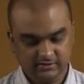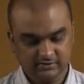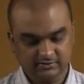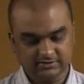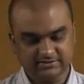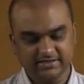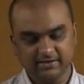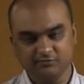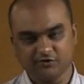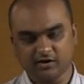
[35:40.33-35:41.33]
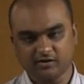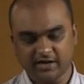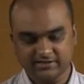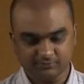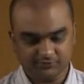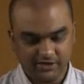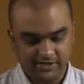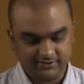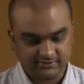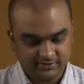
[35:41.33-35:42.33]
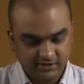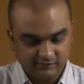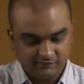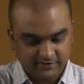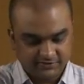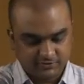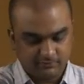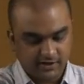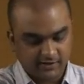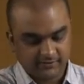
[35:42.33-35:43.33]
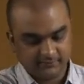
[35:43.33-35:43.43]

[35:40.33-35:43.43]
the same drug at a price fixed by